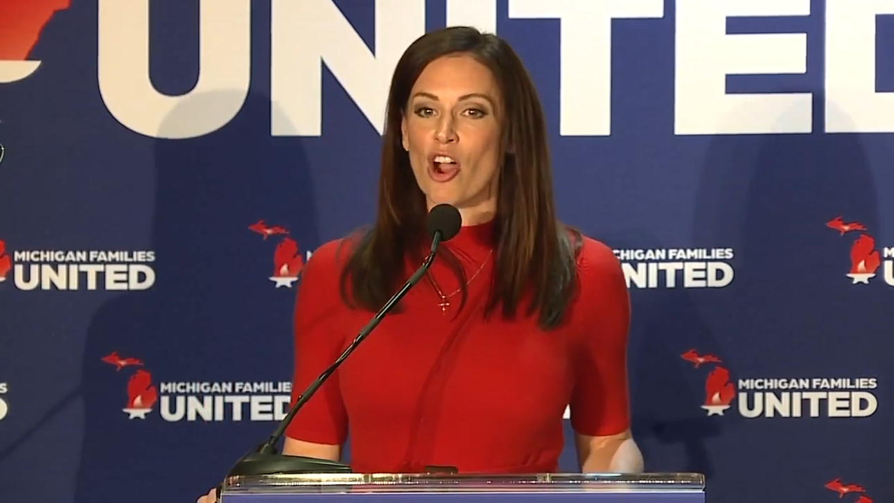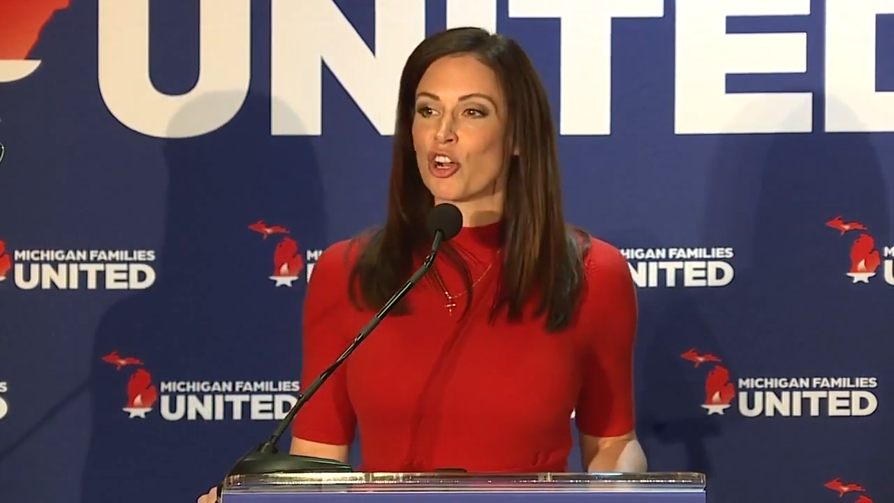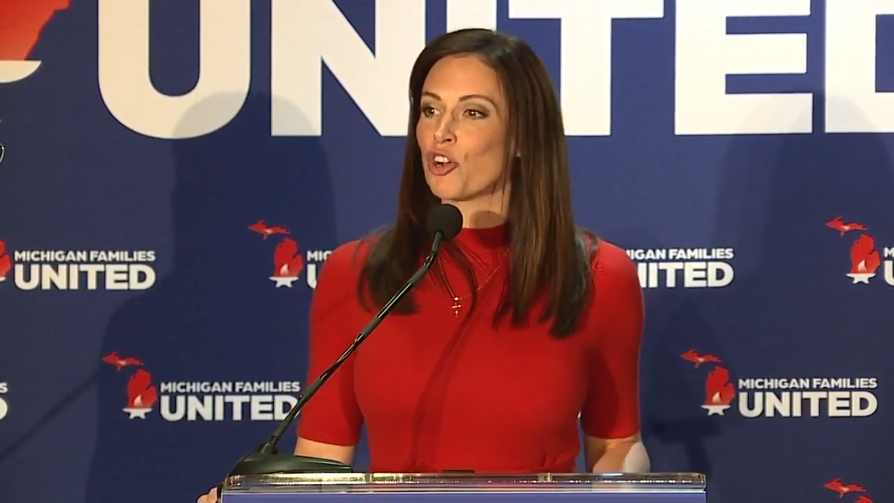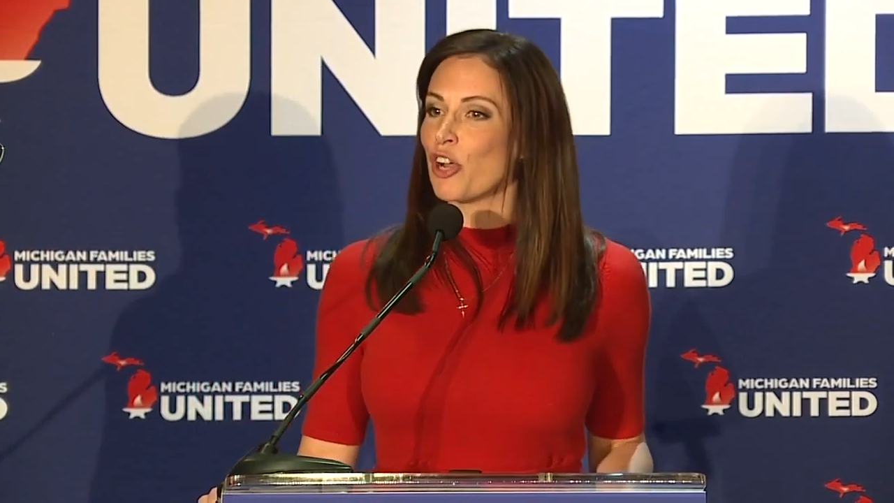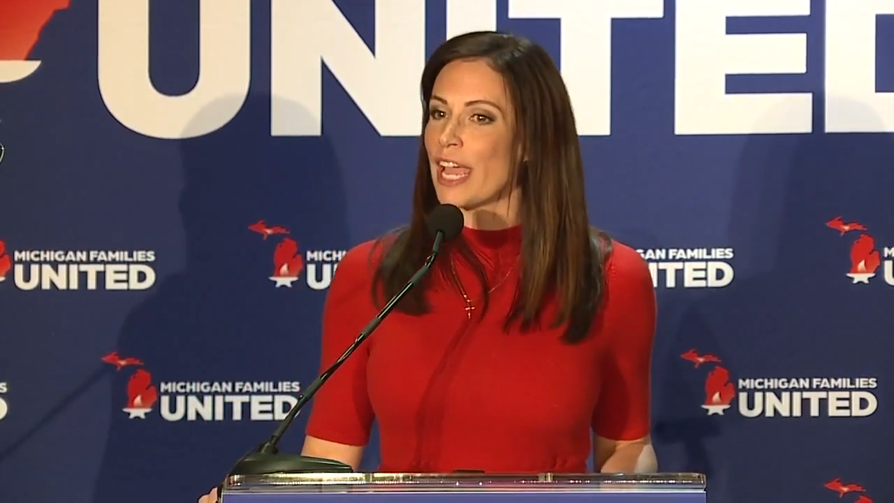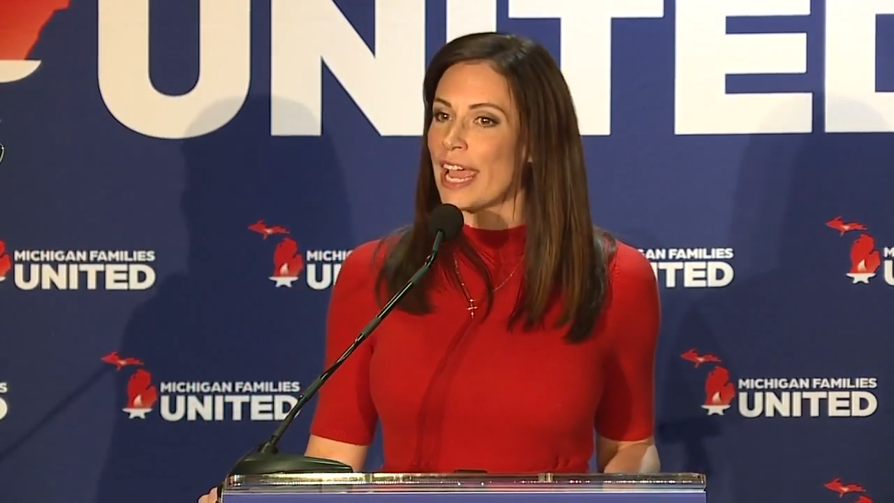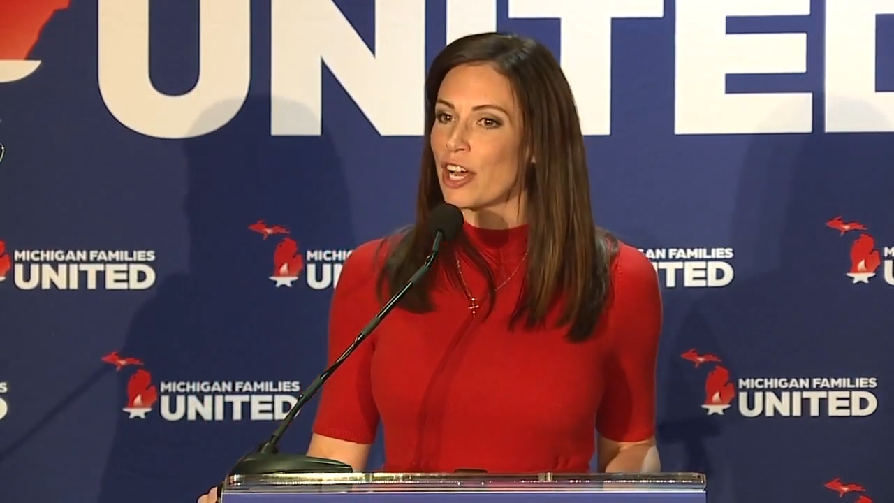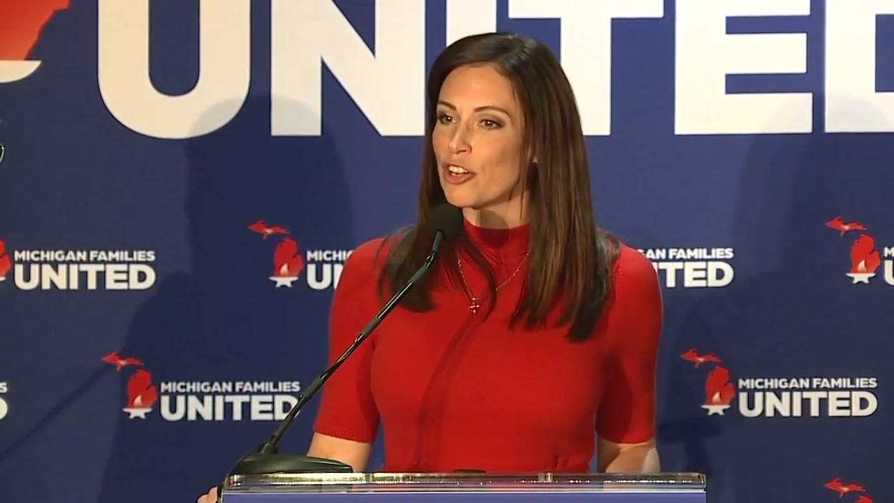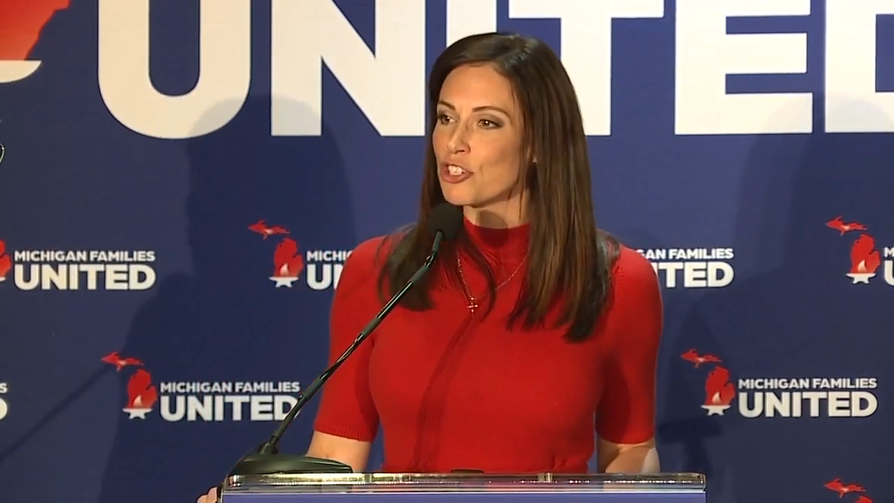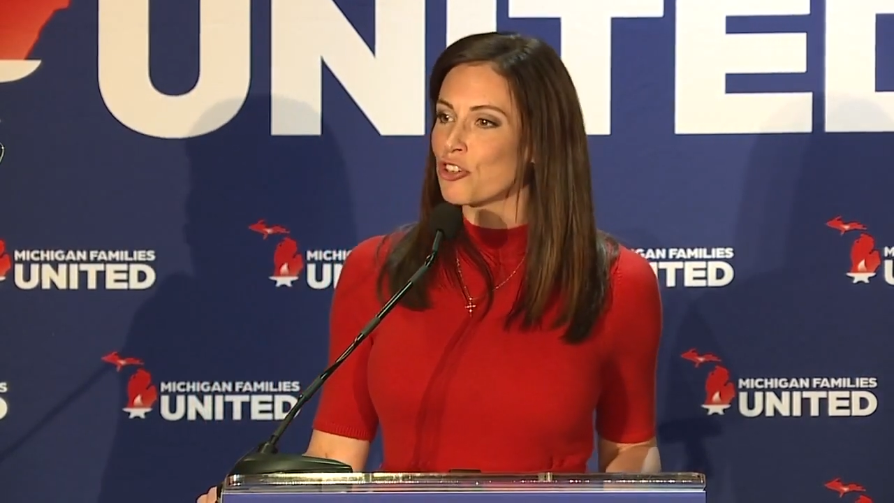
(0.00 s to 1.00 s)

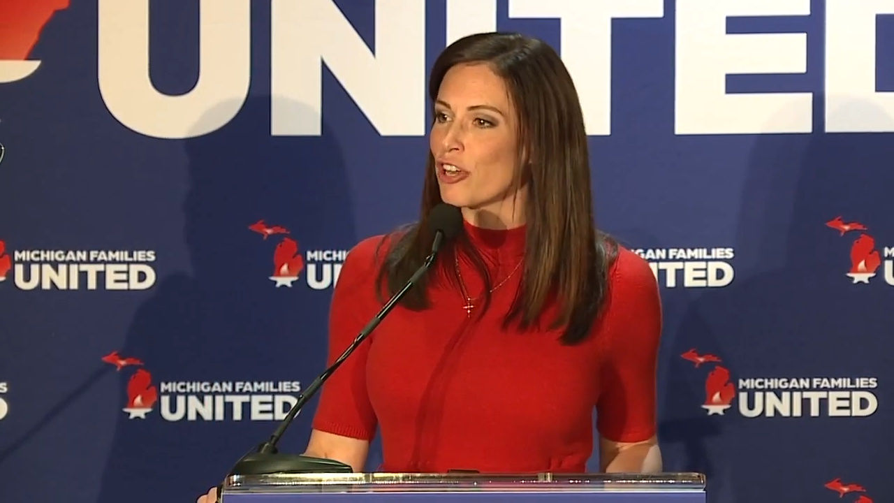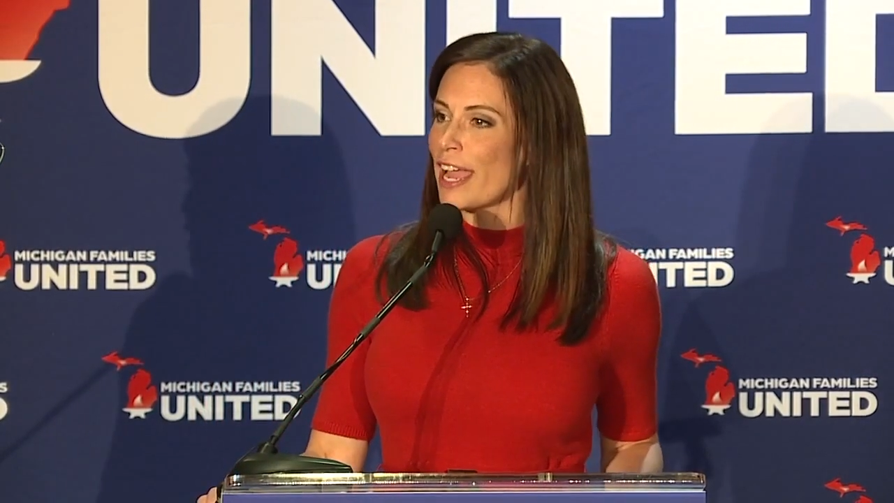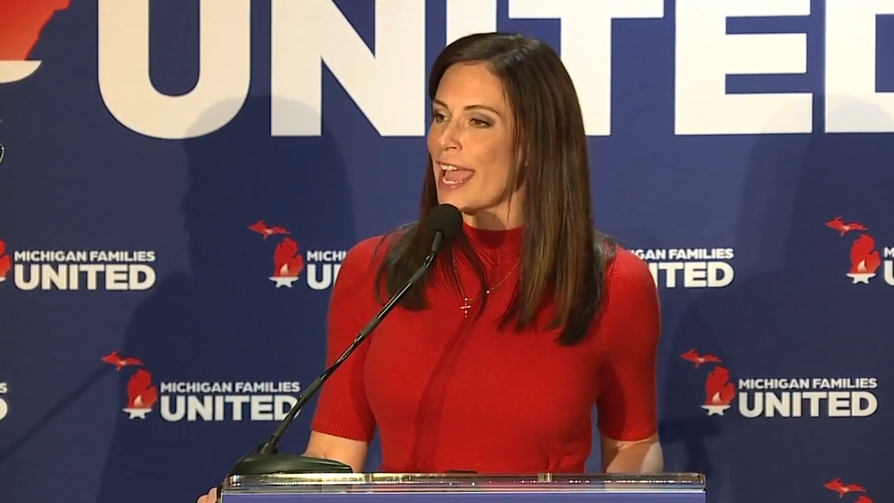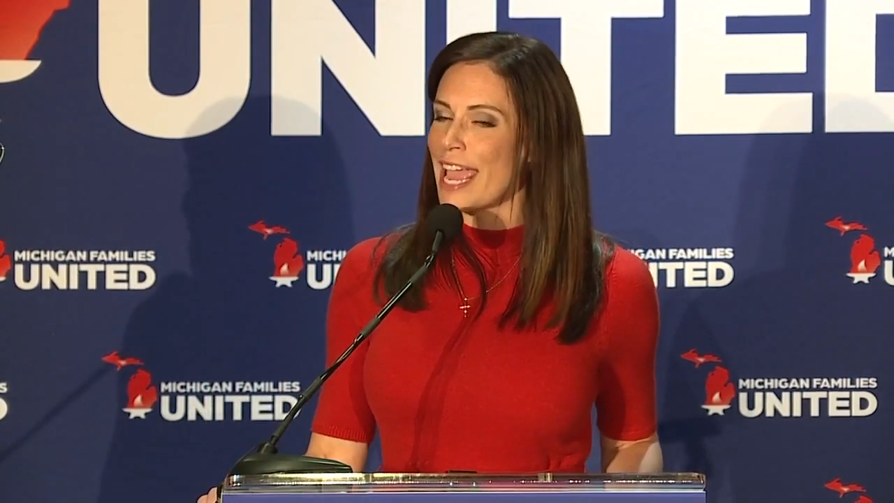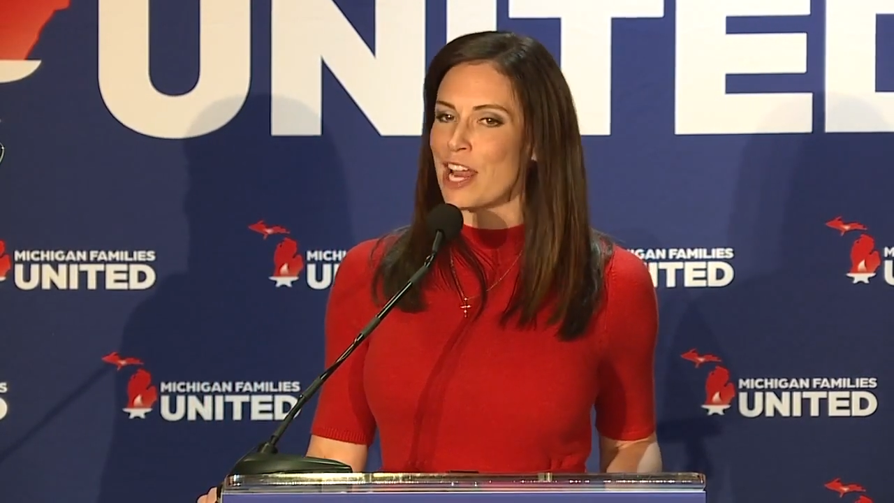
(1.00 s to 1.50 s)
creators create,